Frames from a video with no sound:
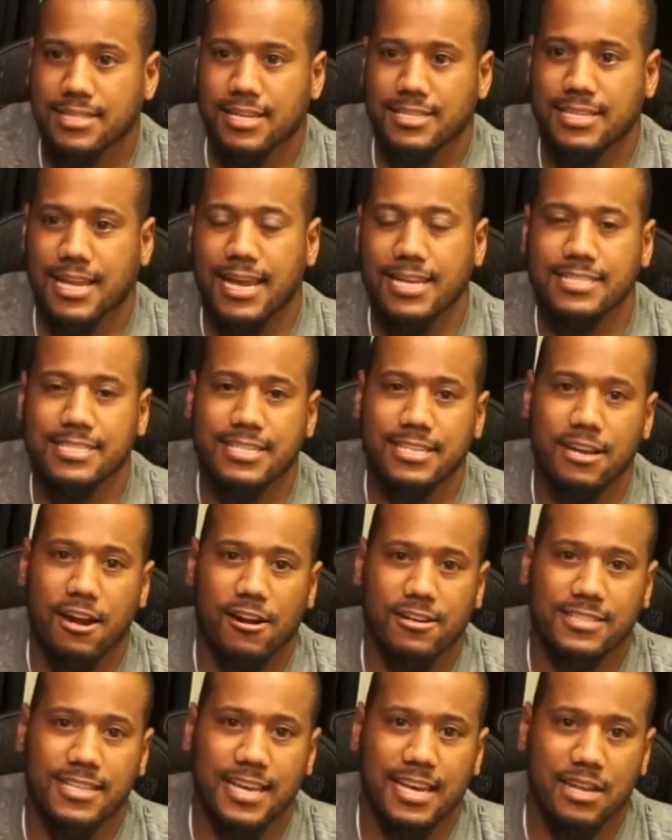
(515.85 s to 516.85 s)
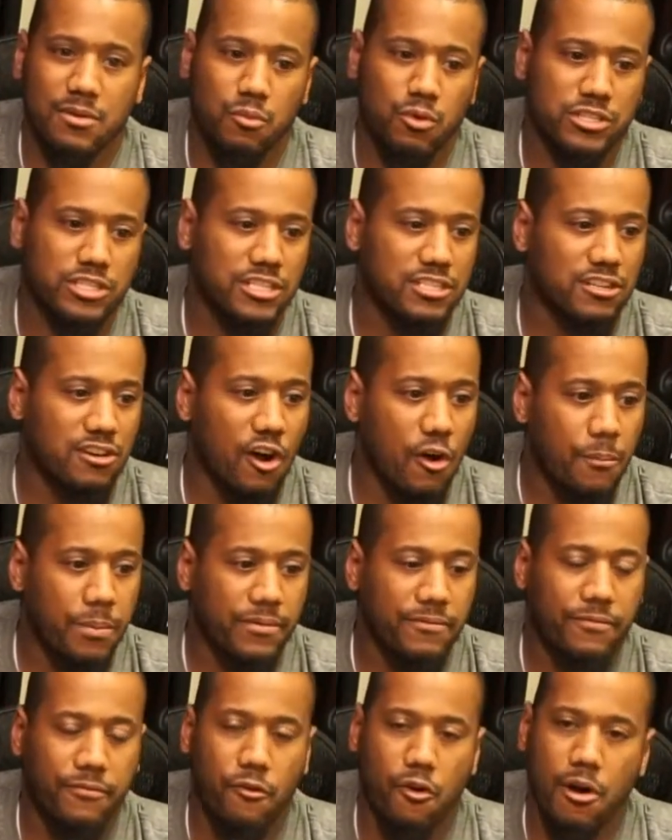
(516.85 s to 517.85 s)
There's HDR10, which is an
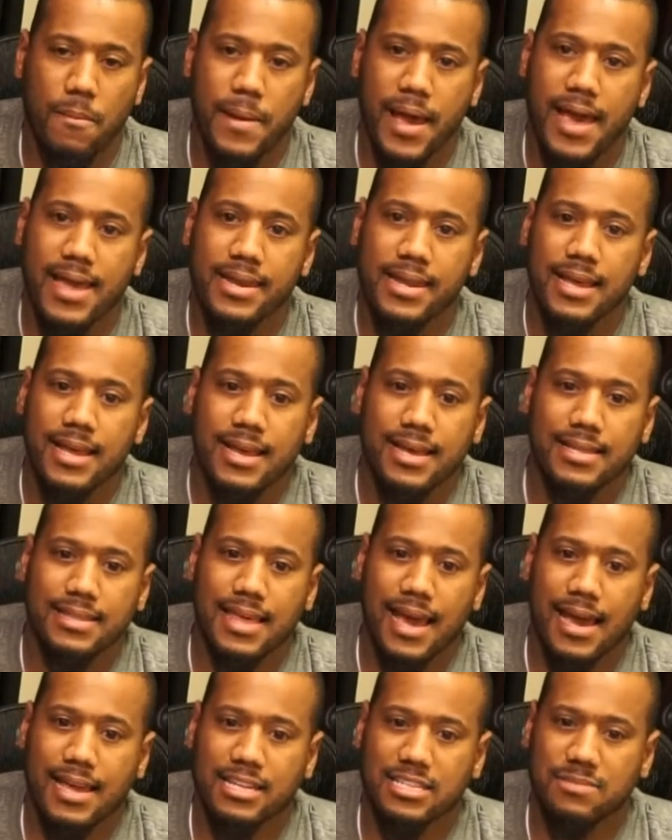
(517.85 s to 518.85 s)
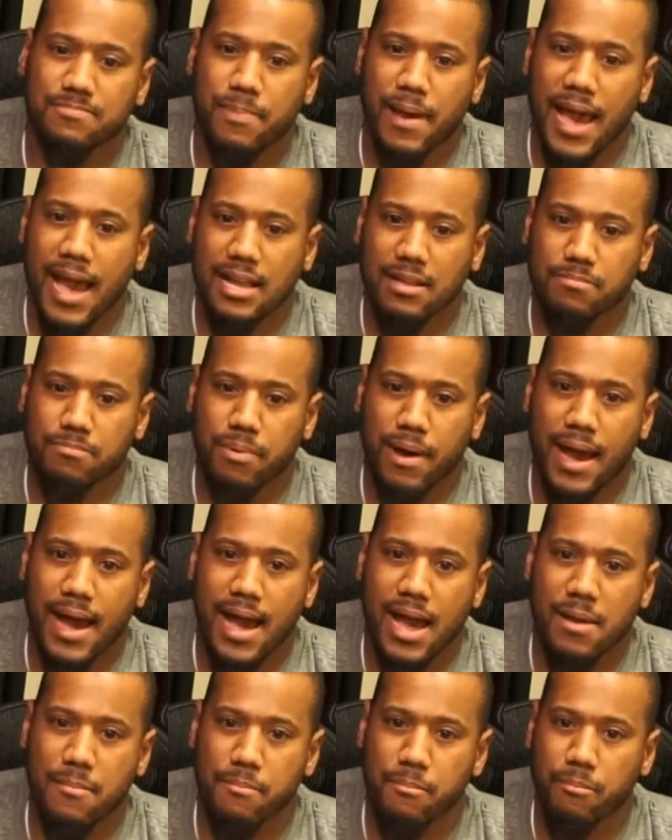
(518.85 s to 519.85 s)
open format that is backed
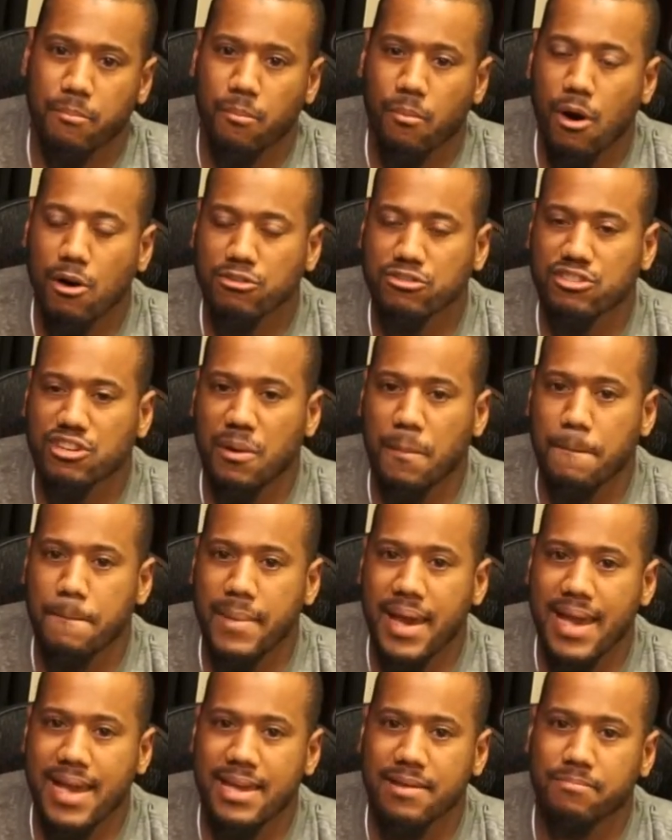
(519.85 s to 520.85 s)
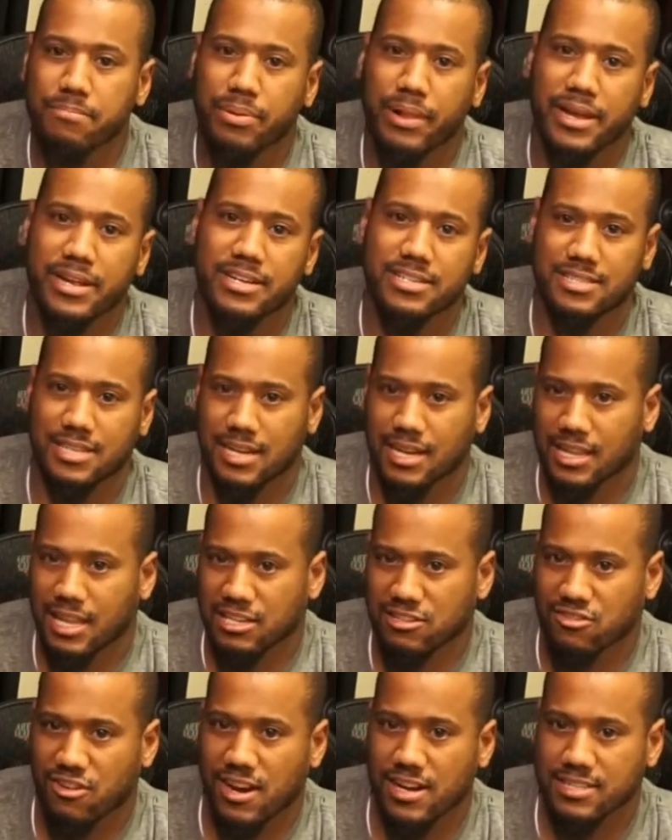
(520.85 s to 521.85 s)
by most of the main players in the
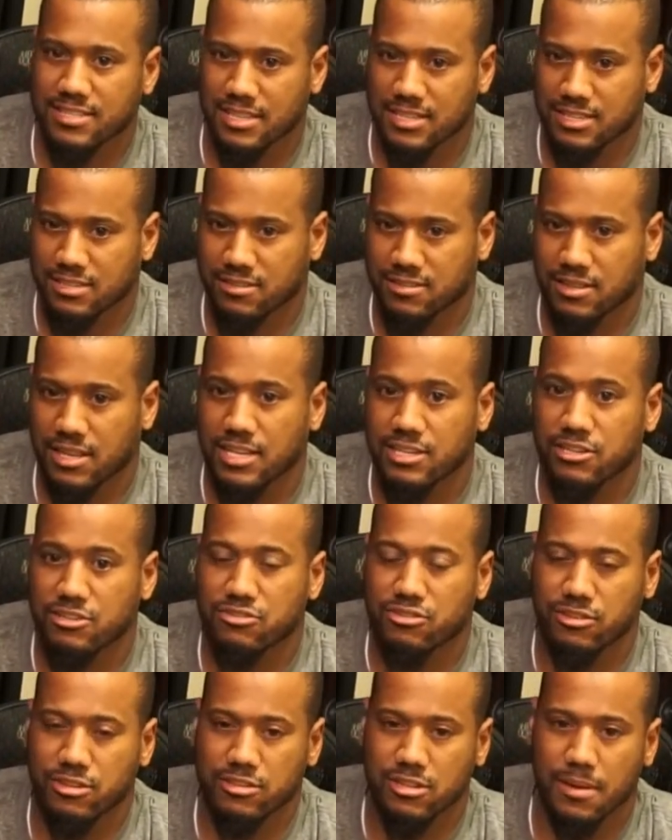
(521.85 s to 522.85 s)
electronics industry.